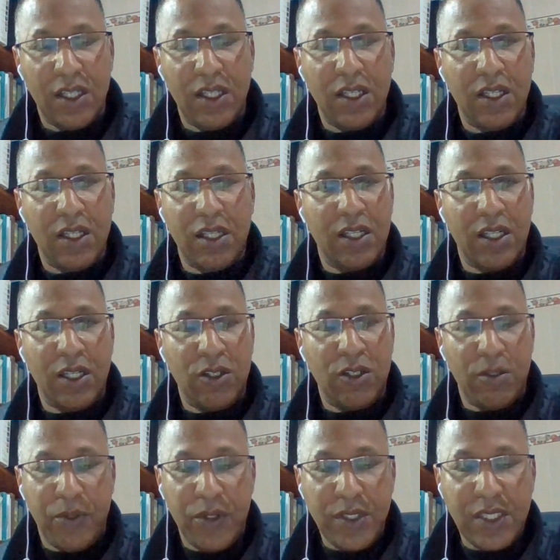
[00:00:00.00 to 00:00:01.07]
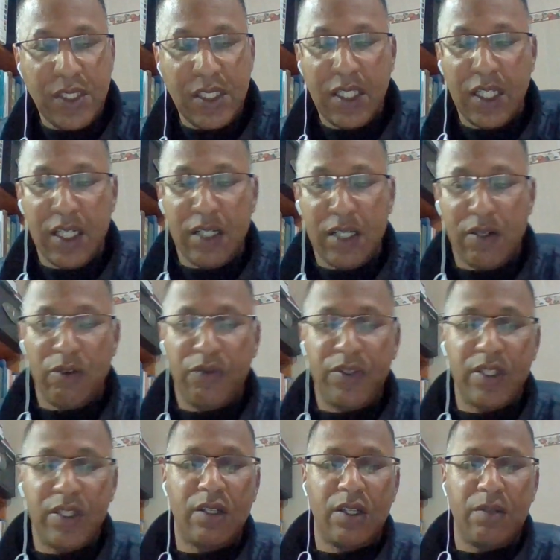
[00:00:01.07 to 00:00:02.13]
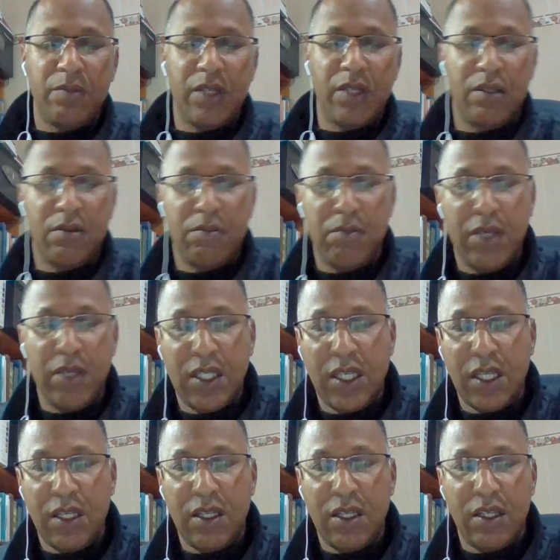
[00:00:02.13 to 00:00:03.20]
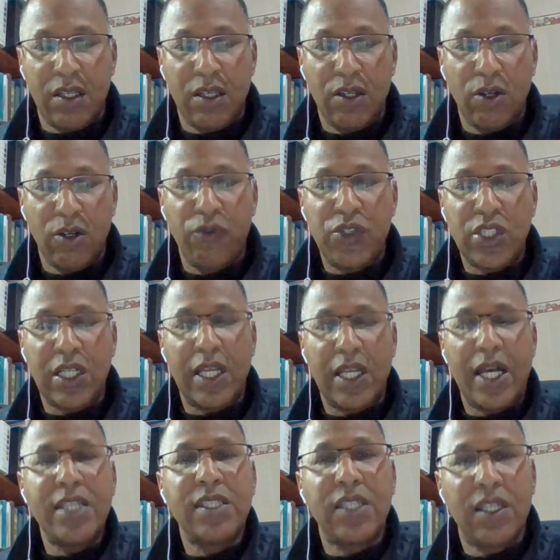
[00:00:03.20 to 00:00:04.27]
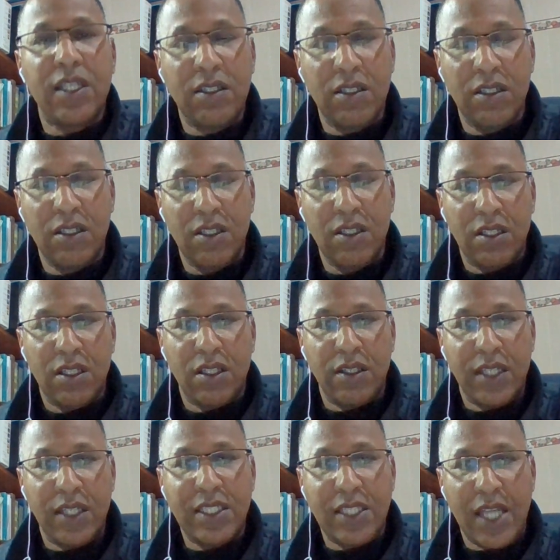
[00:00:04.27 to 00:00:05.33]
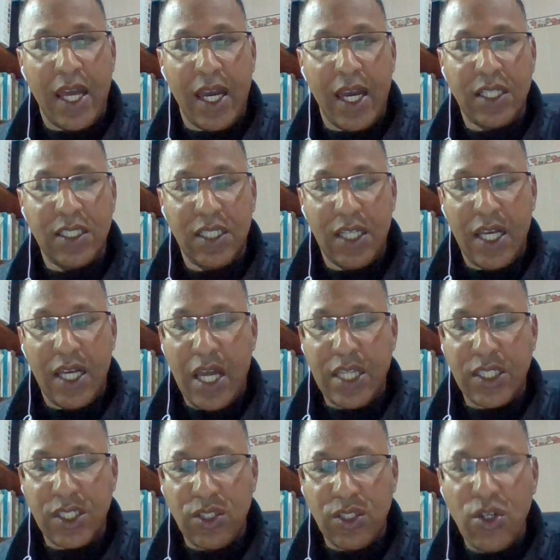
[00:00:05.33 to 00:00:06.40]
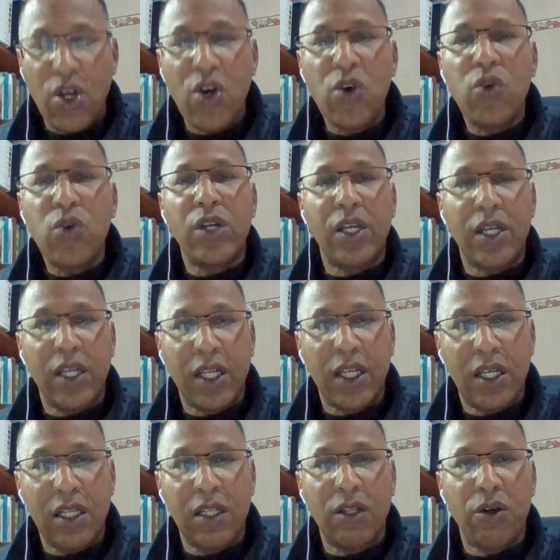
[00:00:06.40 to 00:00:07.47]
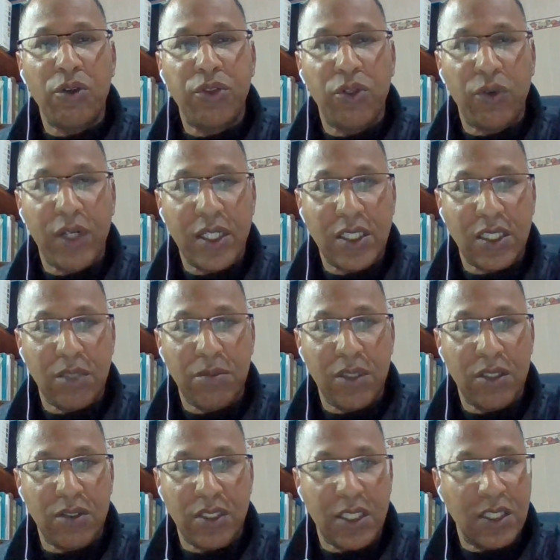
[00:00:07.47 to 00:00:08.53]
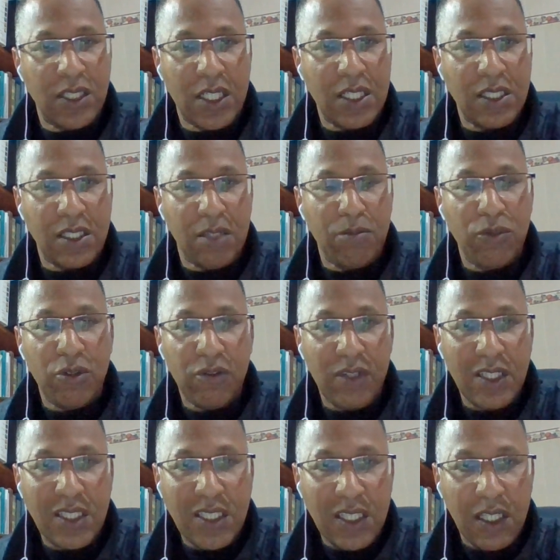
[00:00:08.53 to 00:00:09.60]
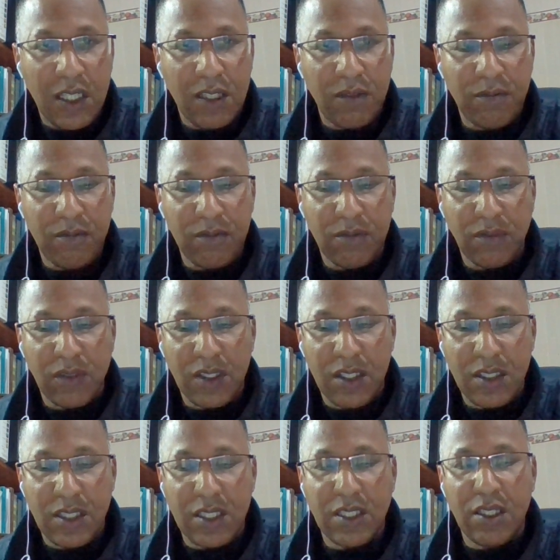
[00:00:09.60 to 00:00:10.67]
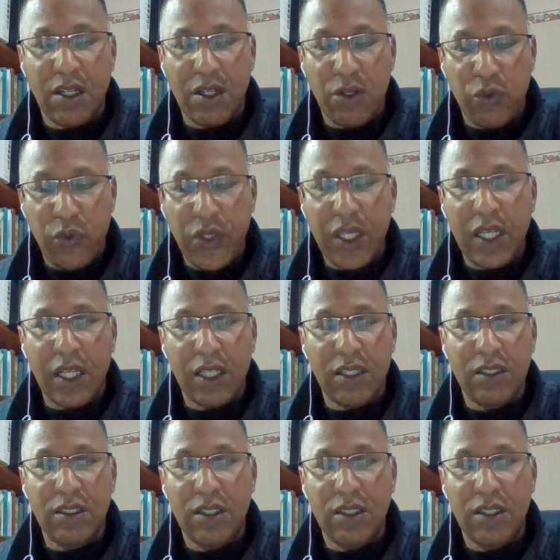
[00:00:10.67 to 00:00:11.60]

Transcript: And the person here, making officializing this act has no legal authority because it's just a movie scene. It is not real.